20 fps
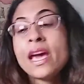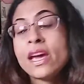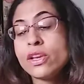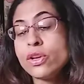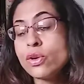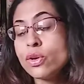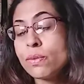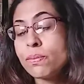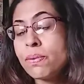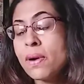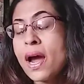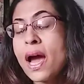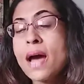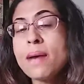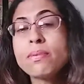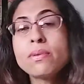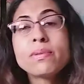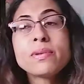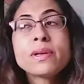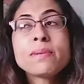You could
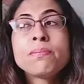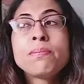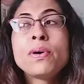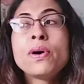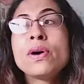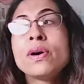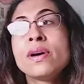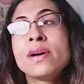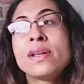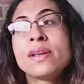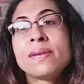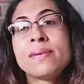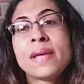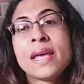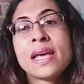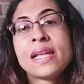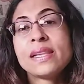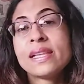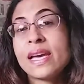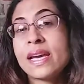probably put
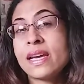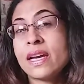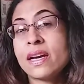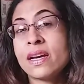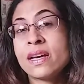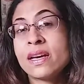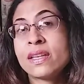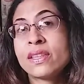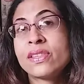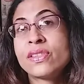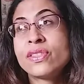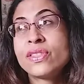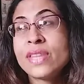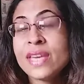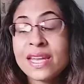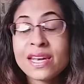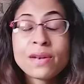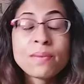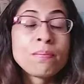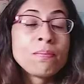like a
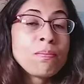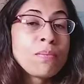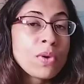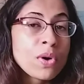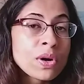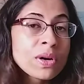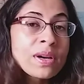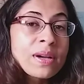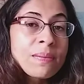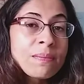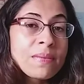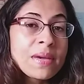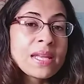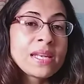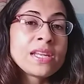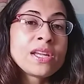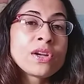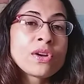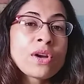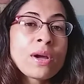thin book
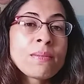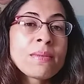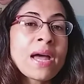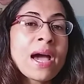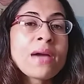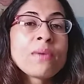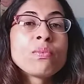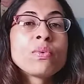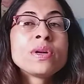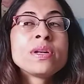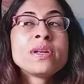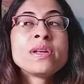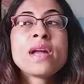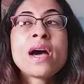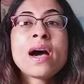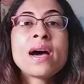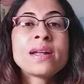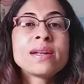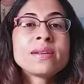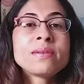in here. I mean, I would
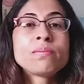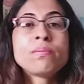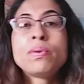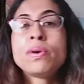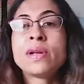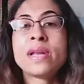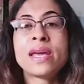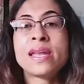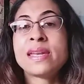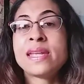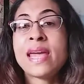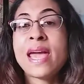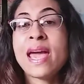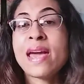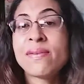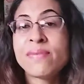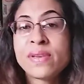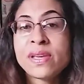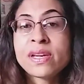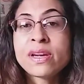not put any
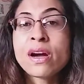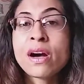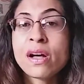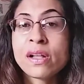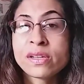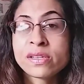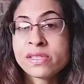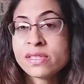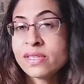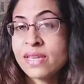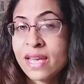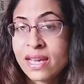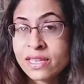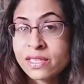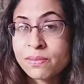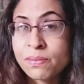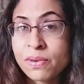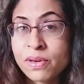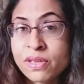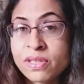heavy college
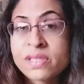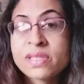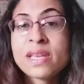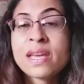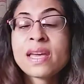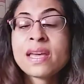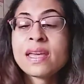textbooks